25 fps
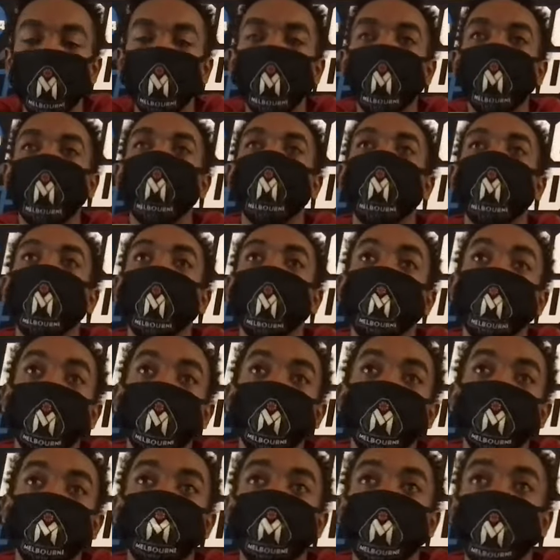and I've
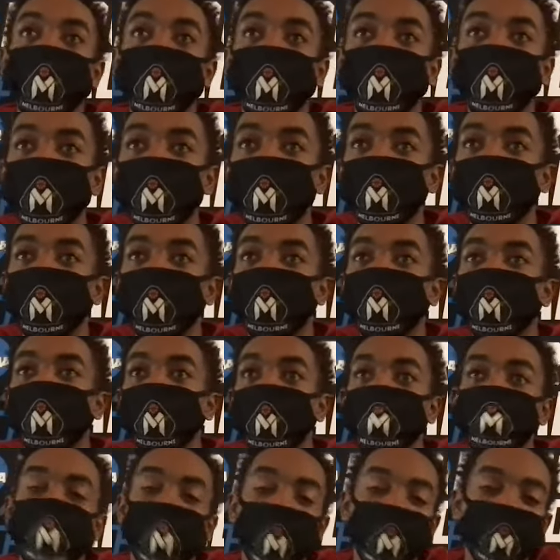actually played there or
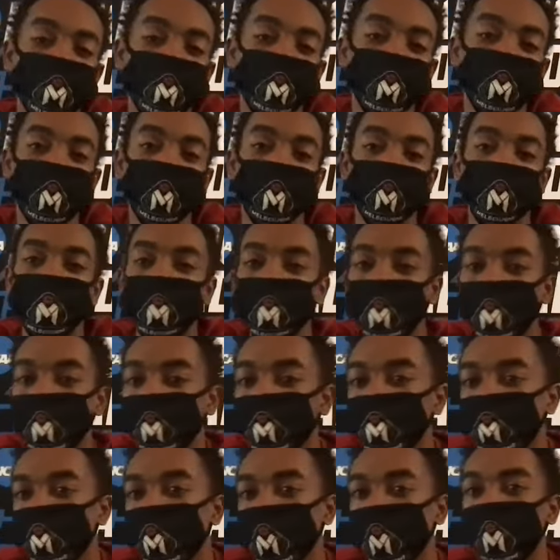practiced there, you know,
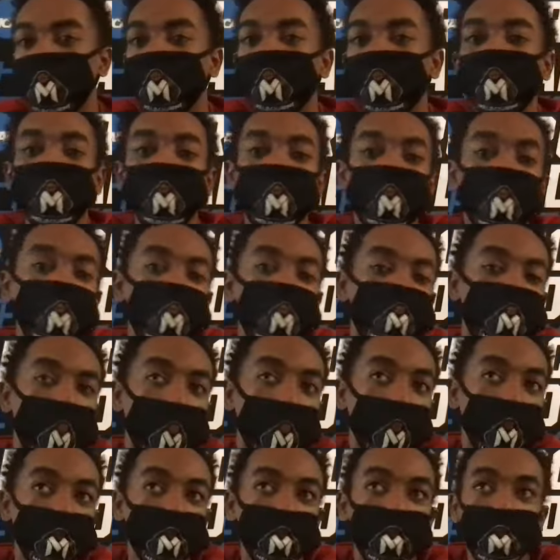in the
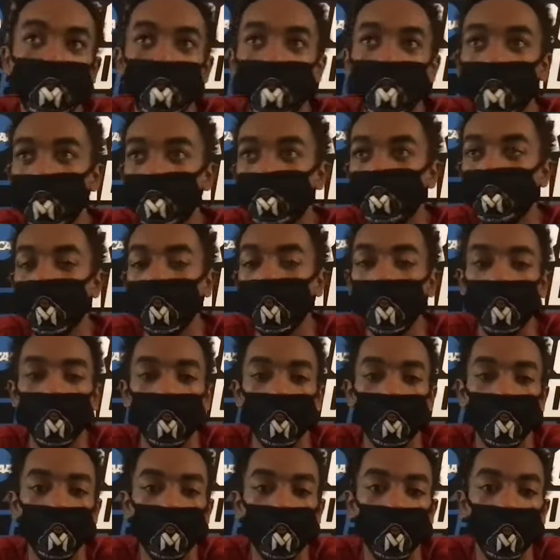past due to us playing in
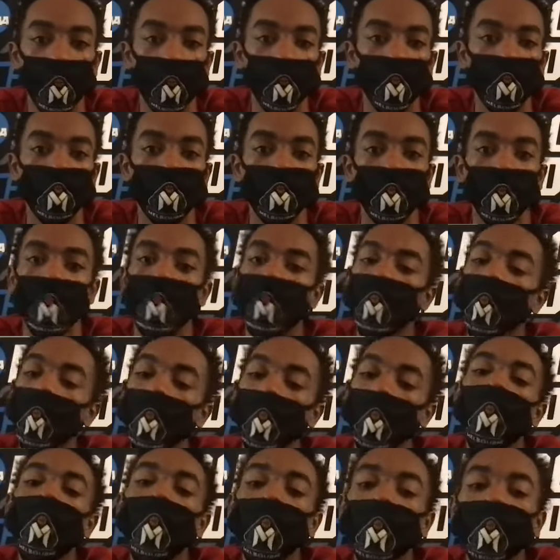Indiana. So
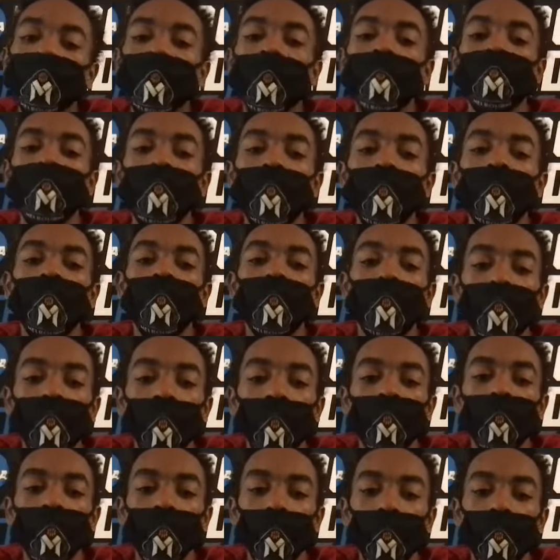it's definitely
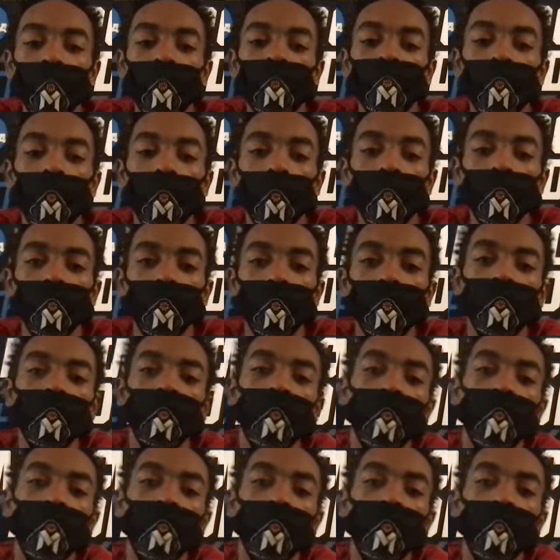something to look forward to.